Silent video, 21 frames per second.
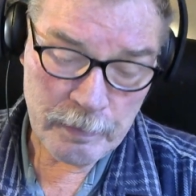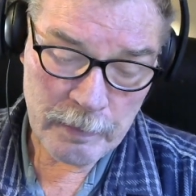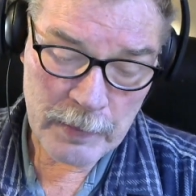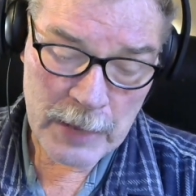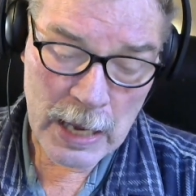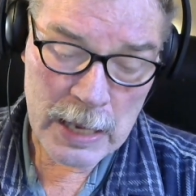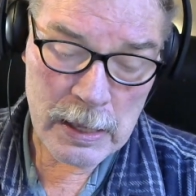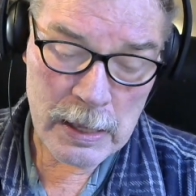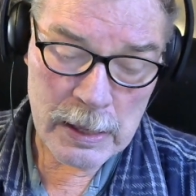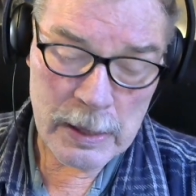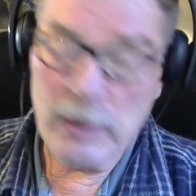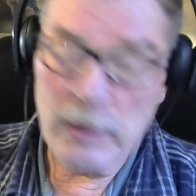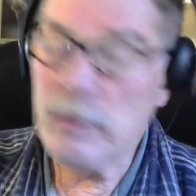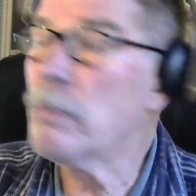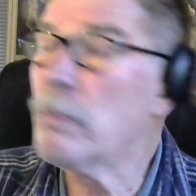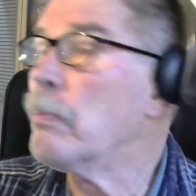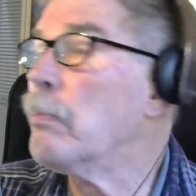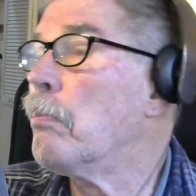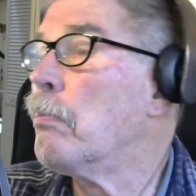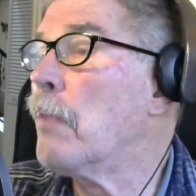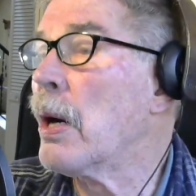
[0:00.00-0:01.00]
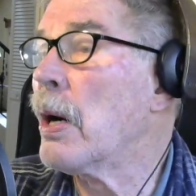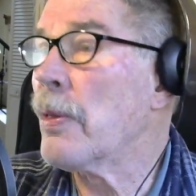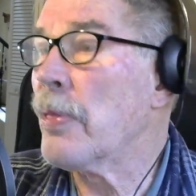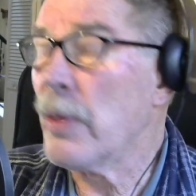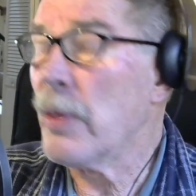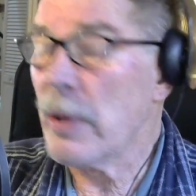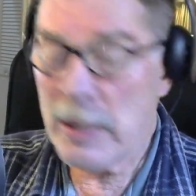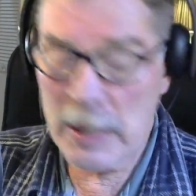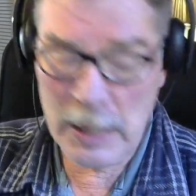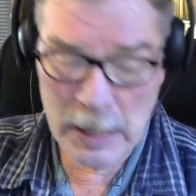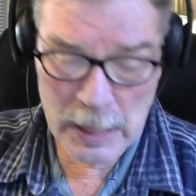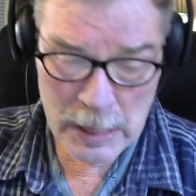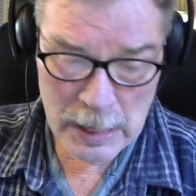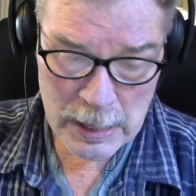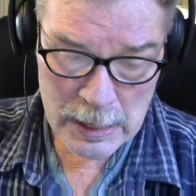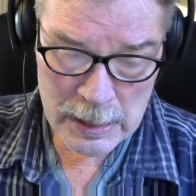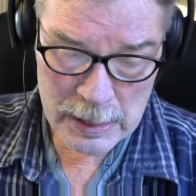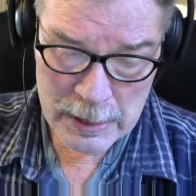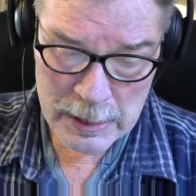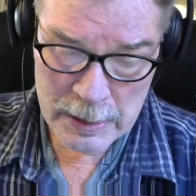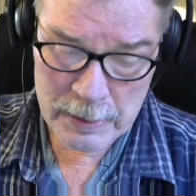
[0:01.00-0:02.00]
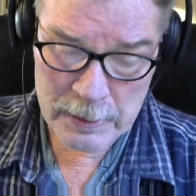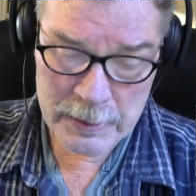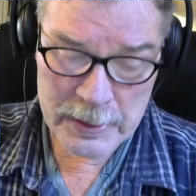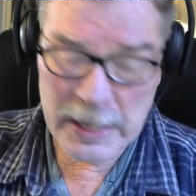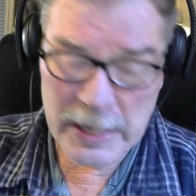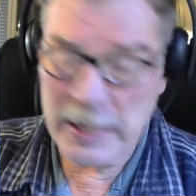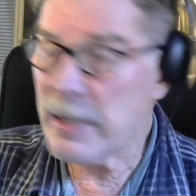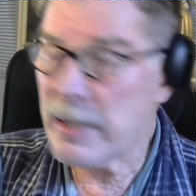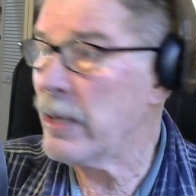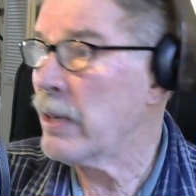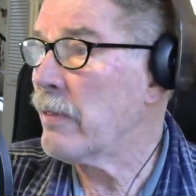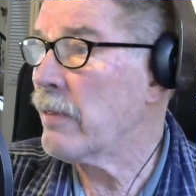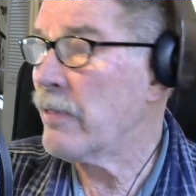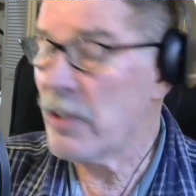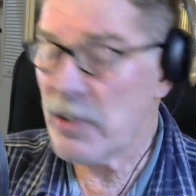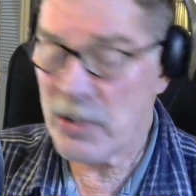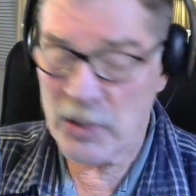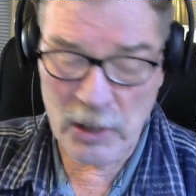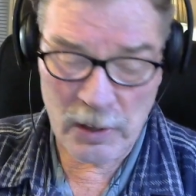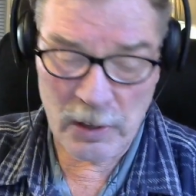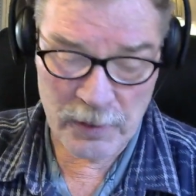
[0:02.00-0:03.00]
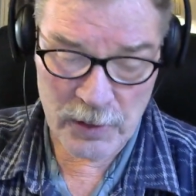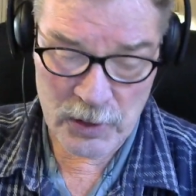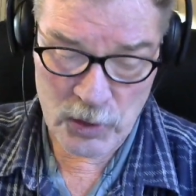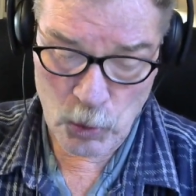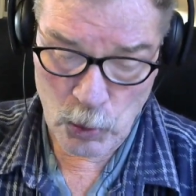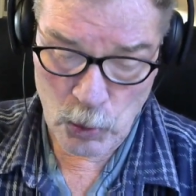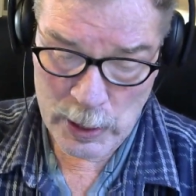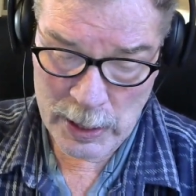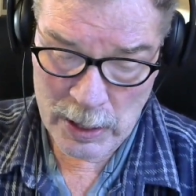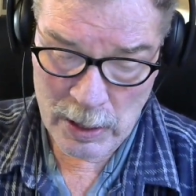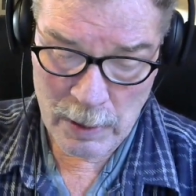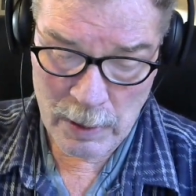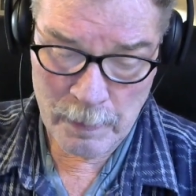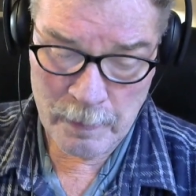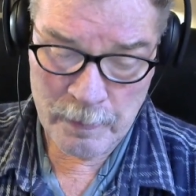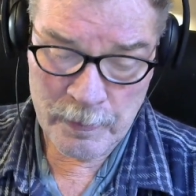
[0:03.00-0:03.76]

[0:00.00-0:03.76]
Martha, take care of yourself as well.